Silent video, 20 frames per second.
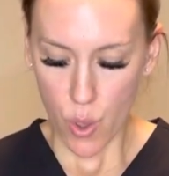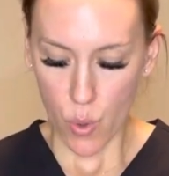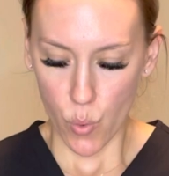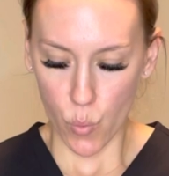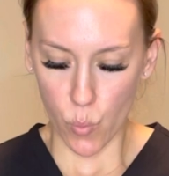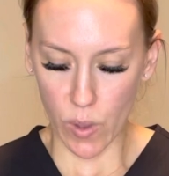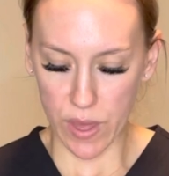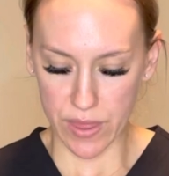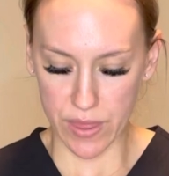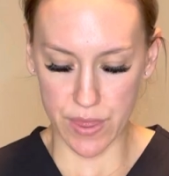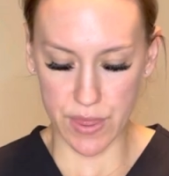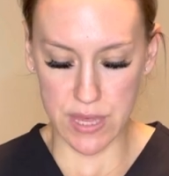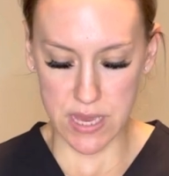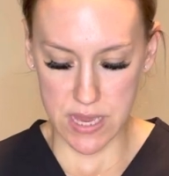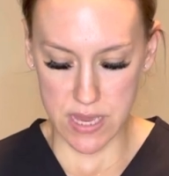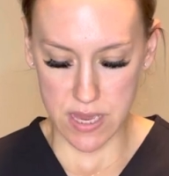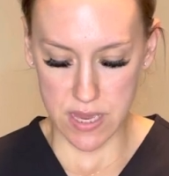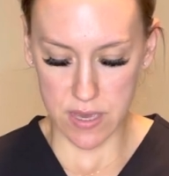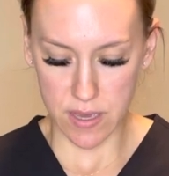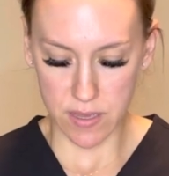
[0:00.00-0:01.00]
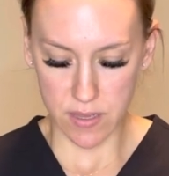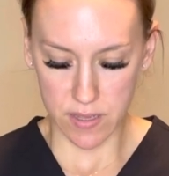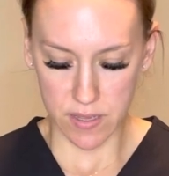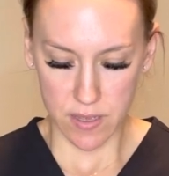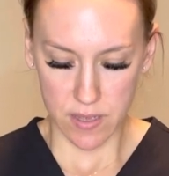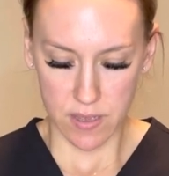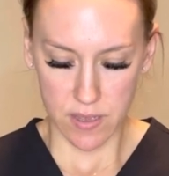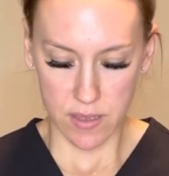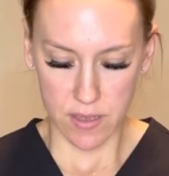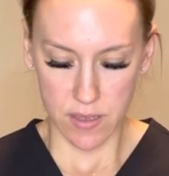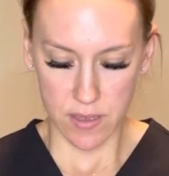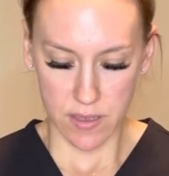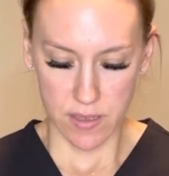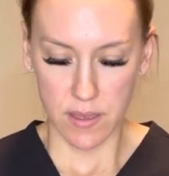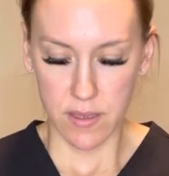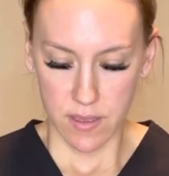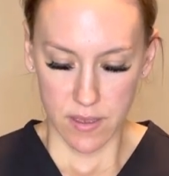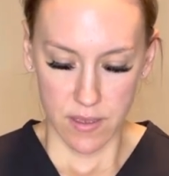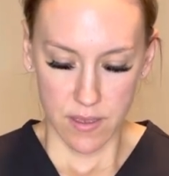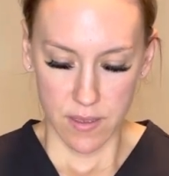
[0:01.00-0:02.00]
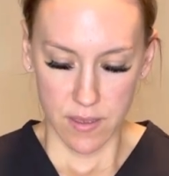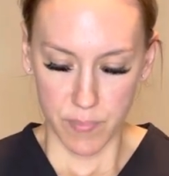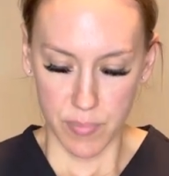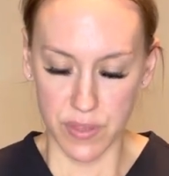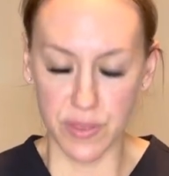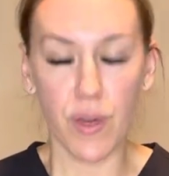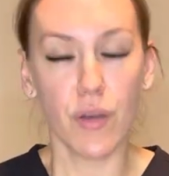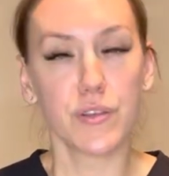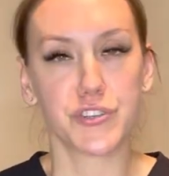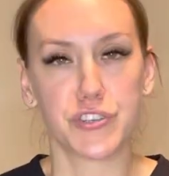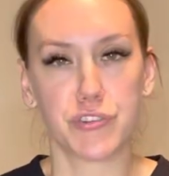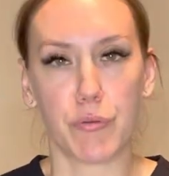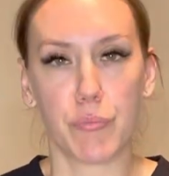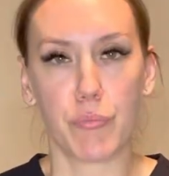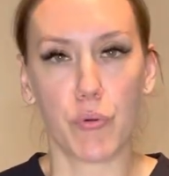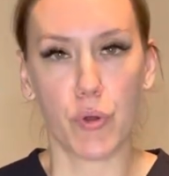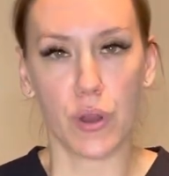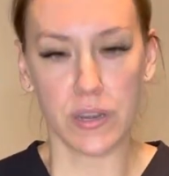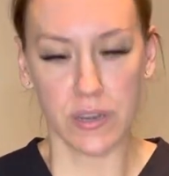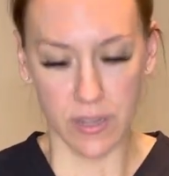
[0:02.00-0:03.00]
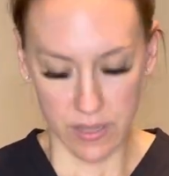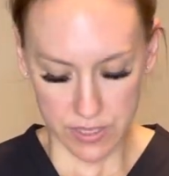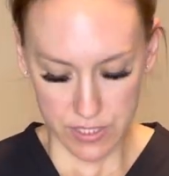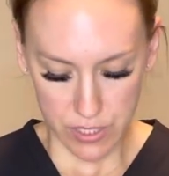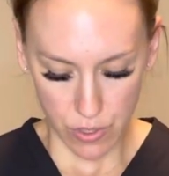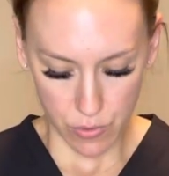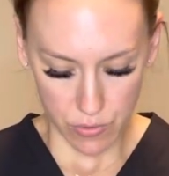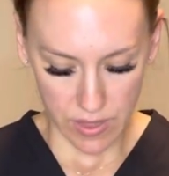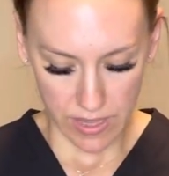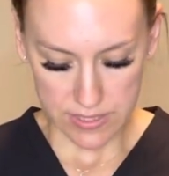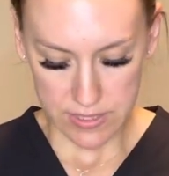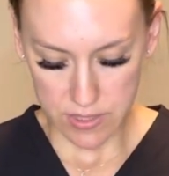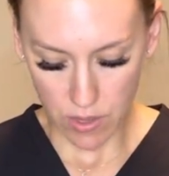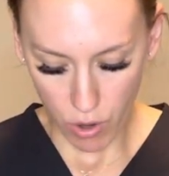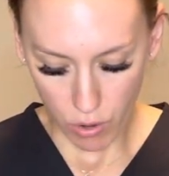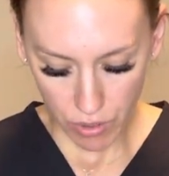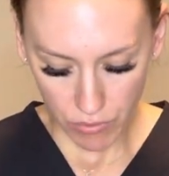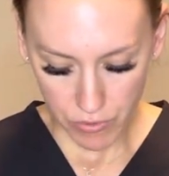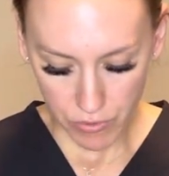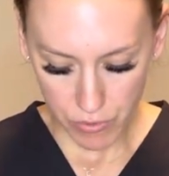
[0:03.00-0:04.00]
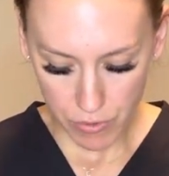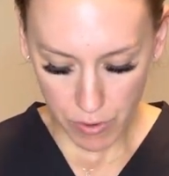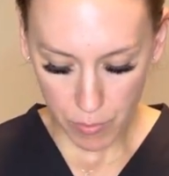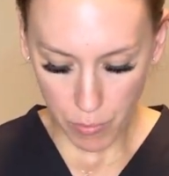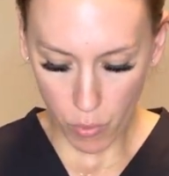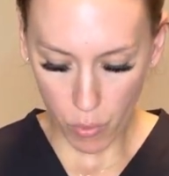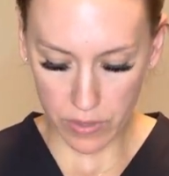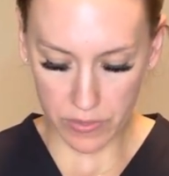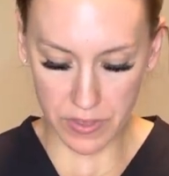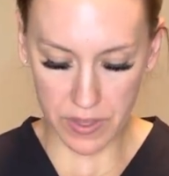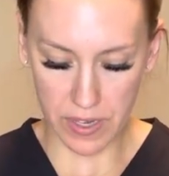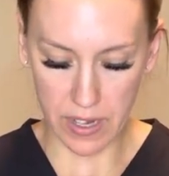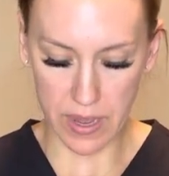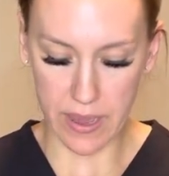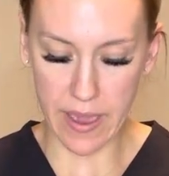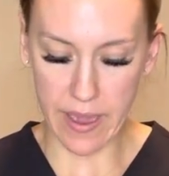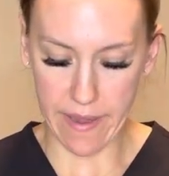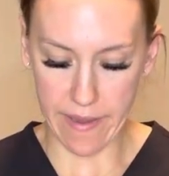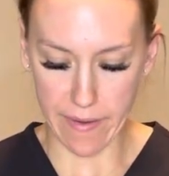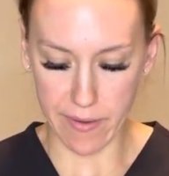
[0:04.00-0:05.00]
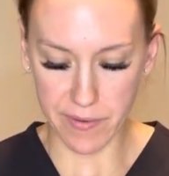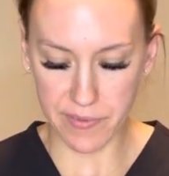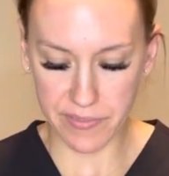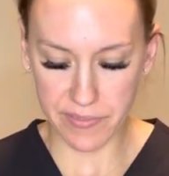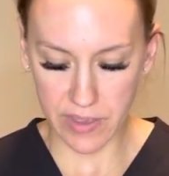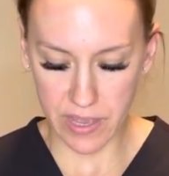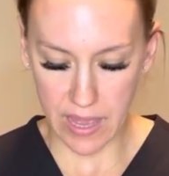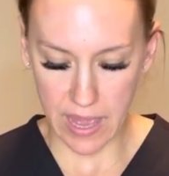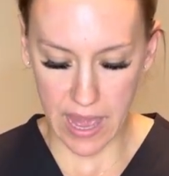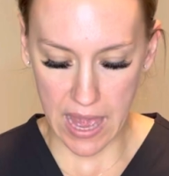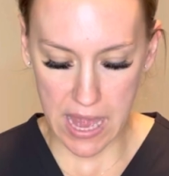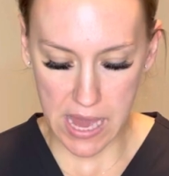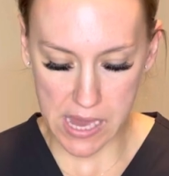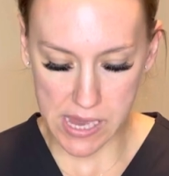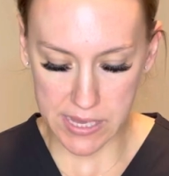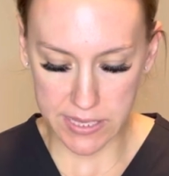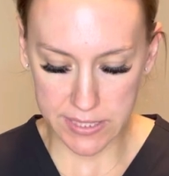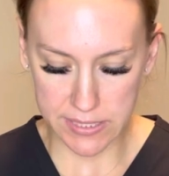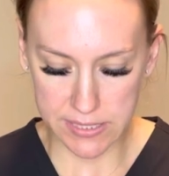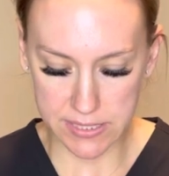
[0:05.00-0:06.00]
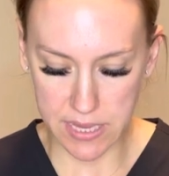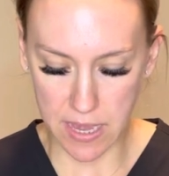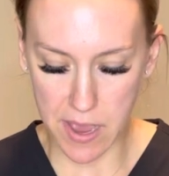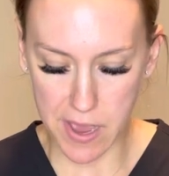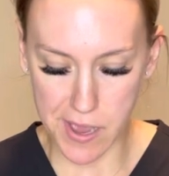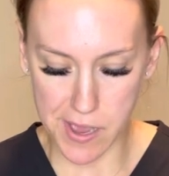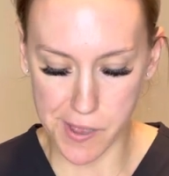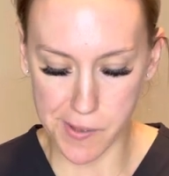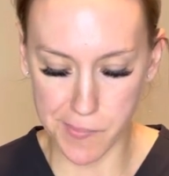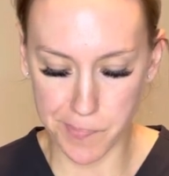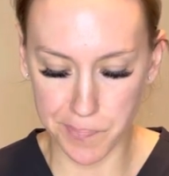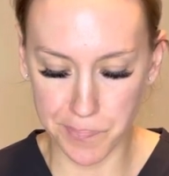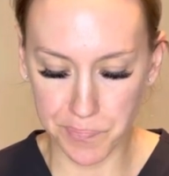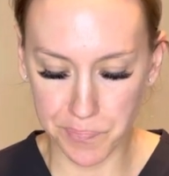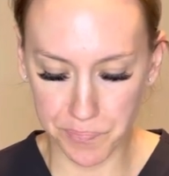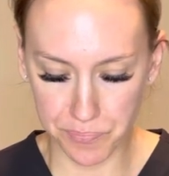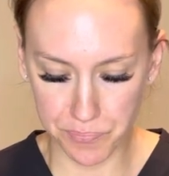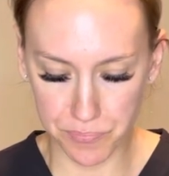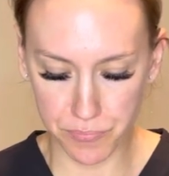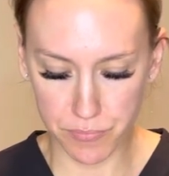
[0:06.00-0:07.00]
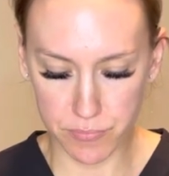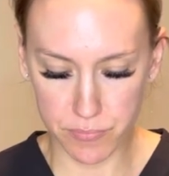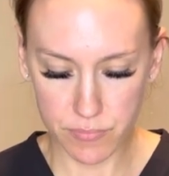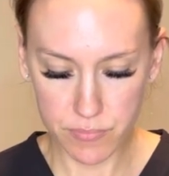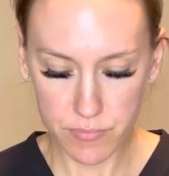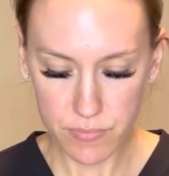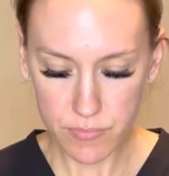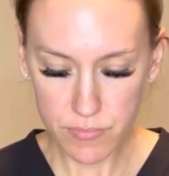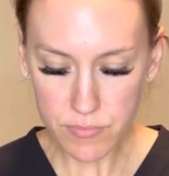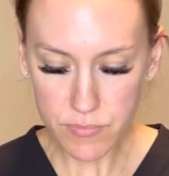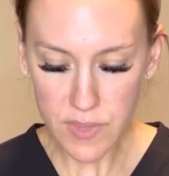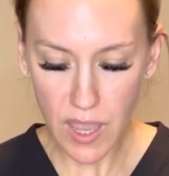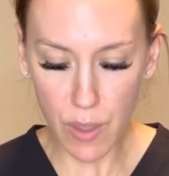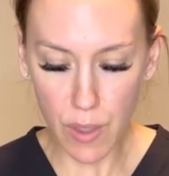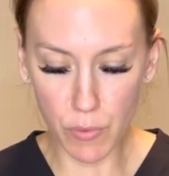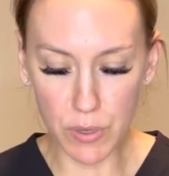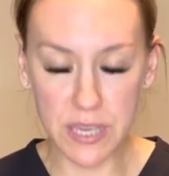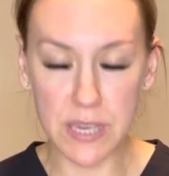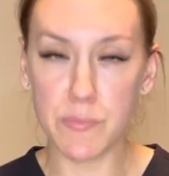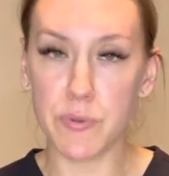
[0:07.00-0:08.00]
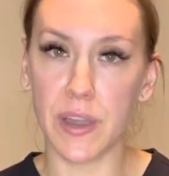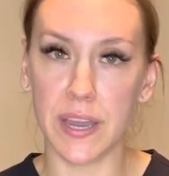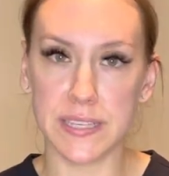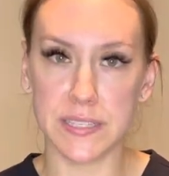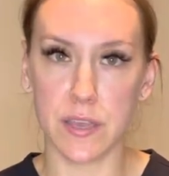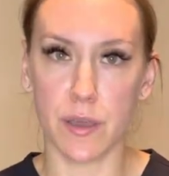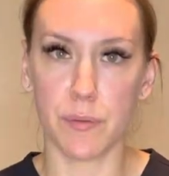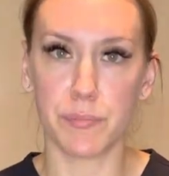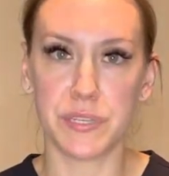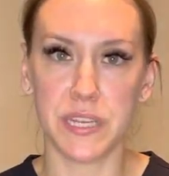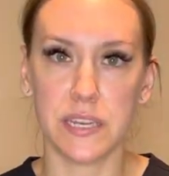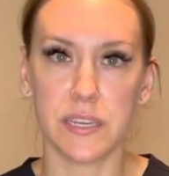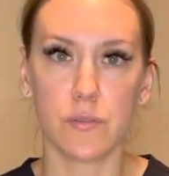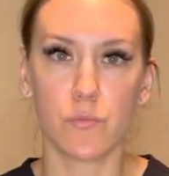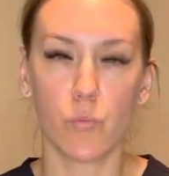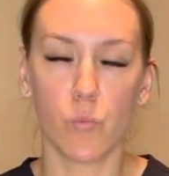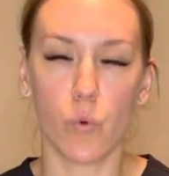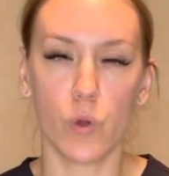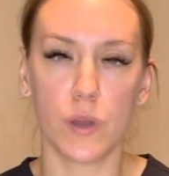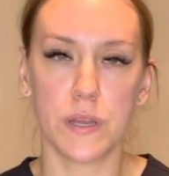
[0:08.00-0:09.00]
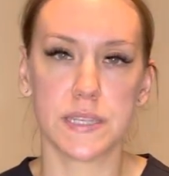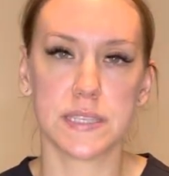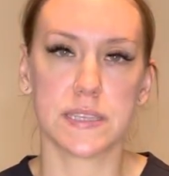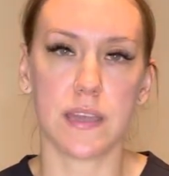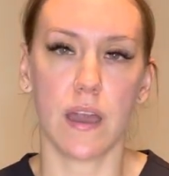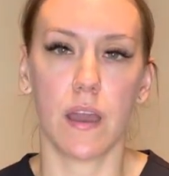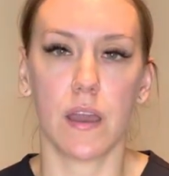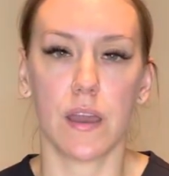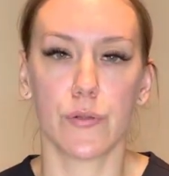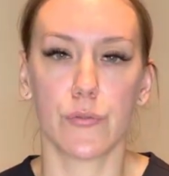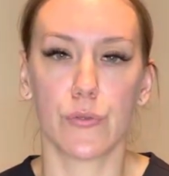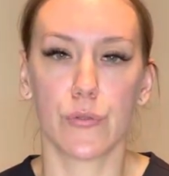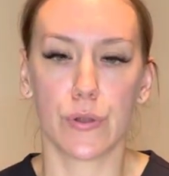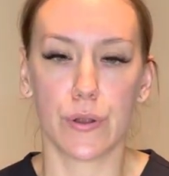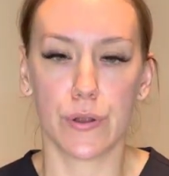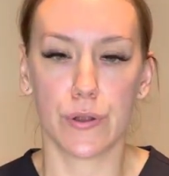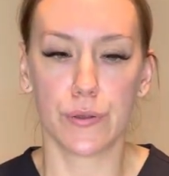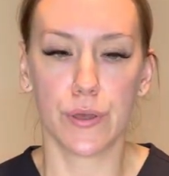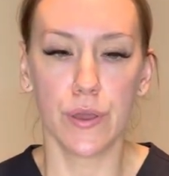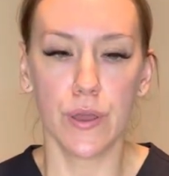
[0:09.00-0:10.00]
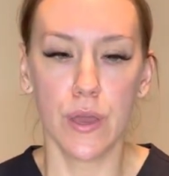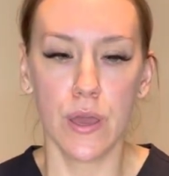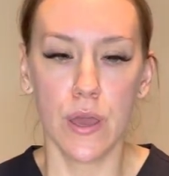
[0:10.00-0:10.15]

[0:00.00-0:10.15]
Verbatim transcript: with the pathology report. So that's all of the report that I have. And um, I will keep you guys updated once I learn